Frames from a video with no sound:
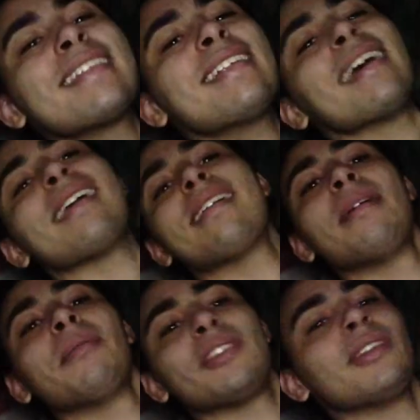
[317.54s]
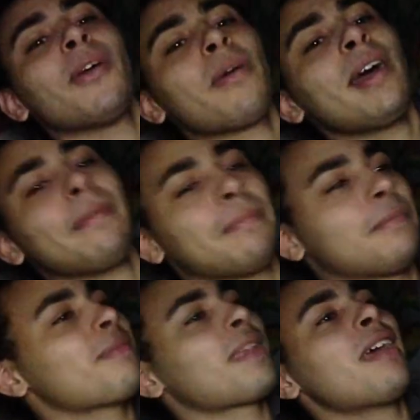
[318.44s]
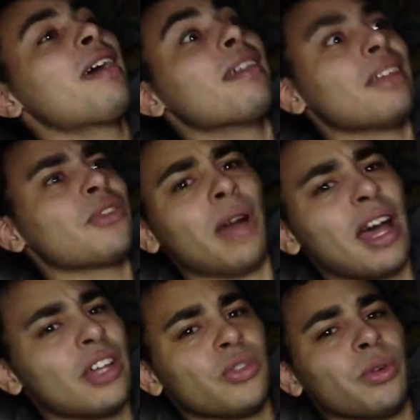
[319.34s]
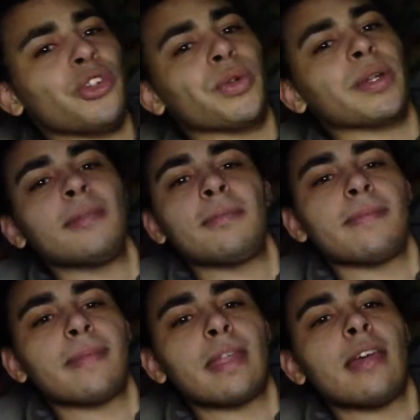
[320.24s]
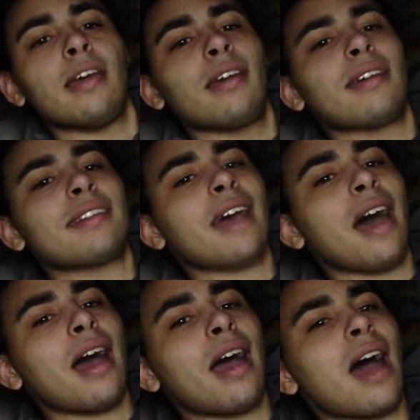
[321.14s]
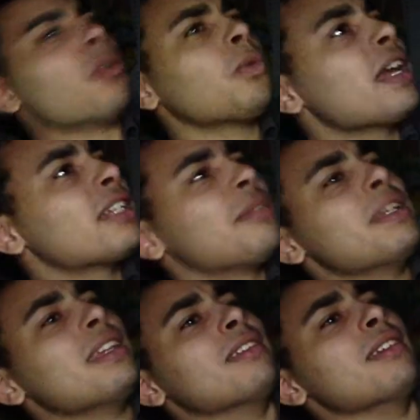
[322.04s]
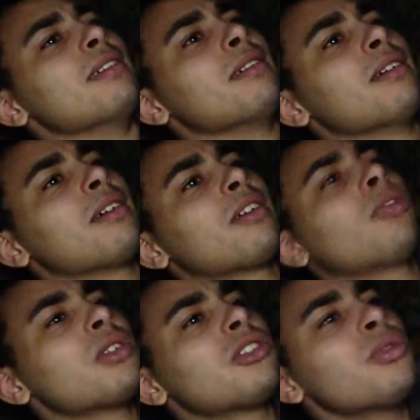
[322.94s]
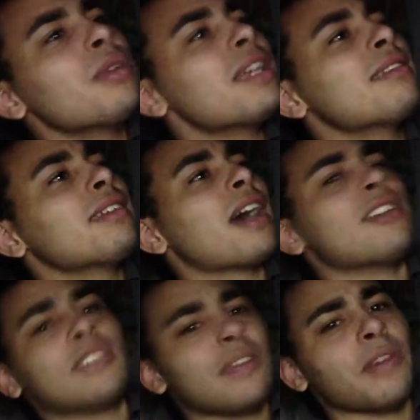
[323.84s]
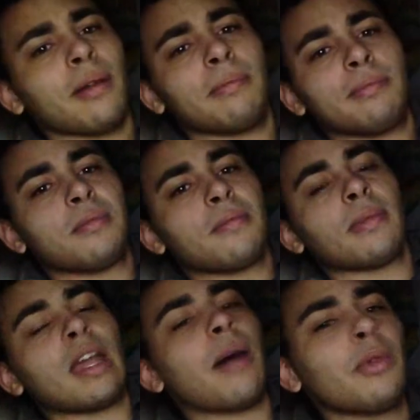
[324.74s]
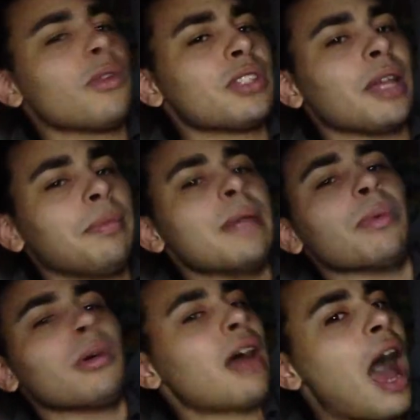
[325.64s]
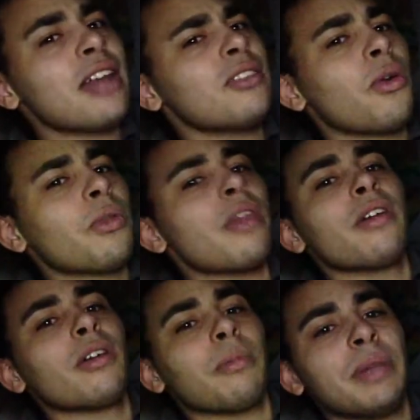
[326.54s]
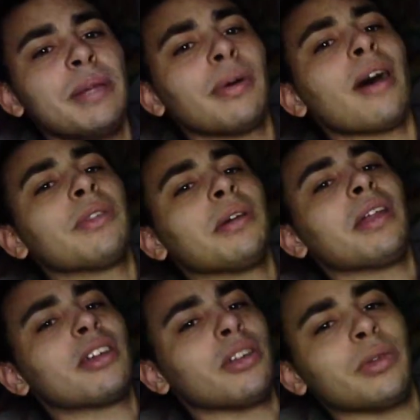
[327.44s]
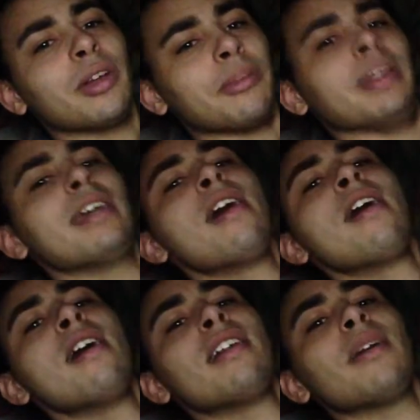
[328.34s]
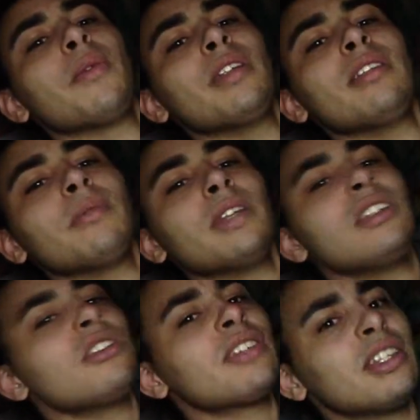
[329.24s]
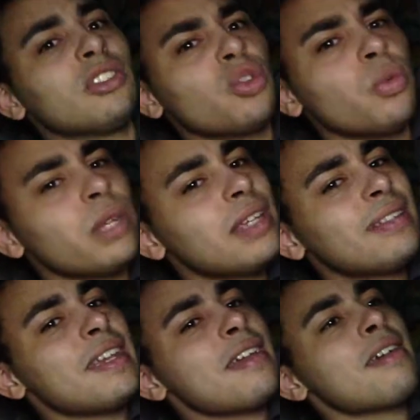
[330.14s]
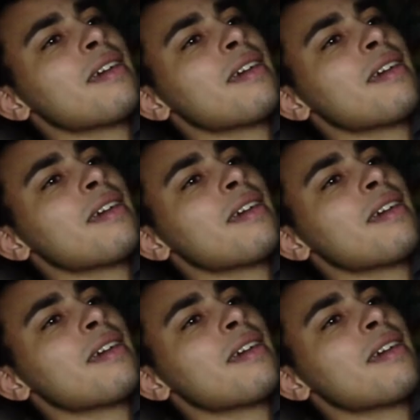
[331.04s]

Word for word: today. But you know what? That's what I enjoy doing. Because I don't like it to be easy. Because if it's too easy, I just give up. I'm one of those type of people. I know that there are people out there that could agree with me when it, when it just gets too easy,